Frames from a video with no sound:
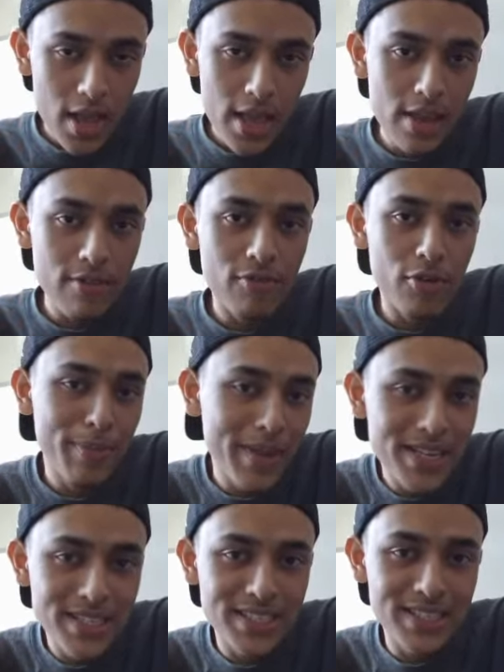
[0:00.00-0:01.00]

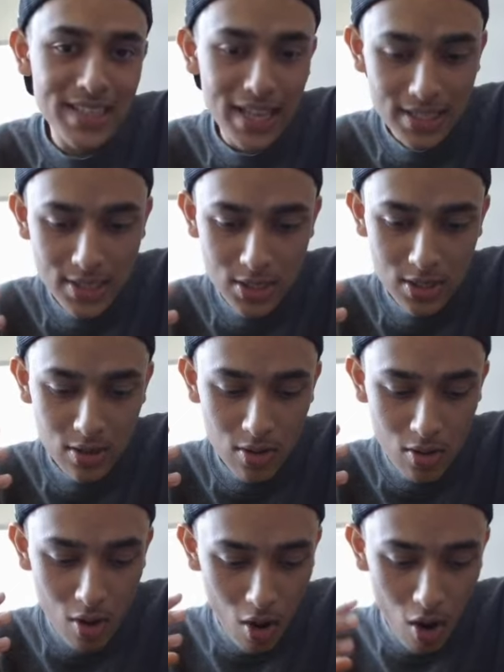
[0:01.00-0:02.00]
information that's
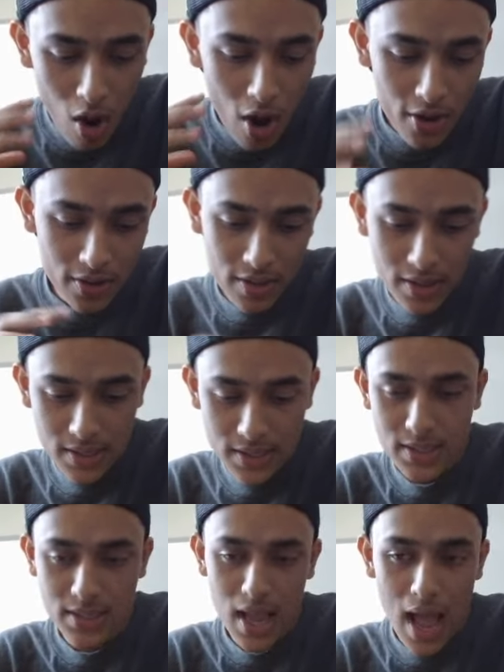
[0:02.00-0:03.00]
on
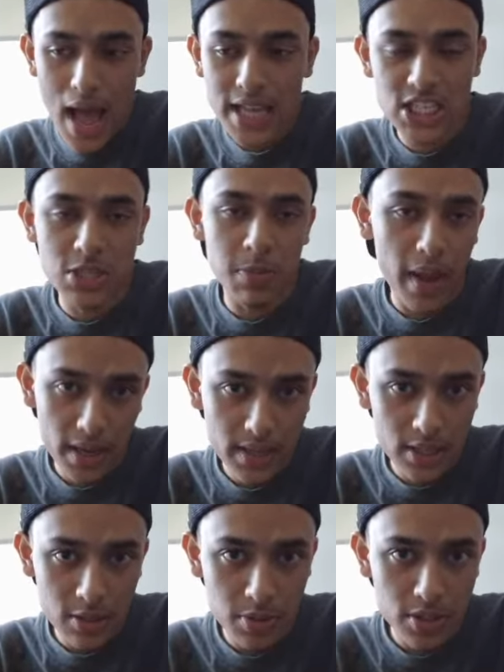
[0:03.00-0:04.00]
this aspect
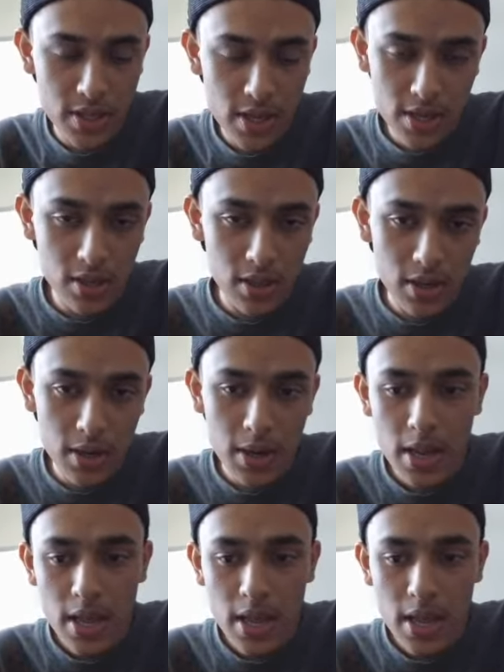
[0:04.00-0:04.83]
in particular.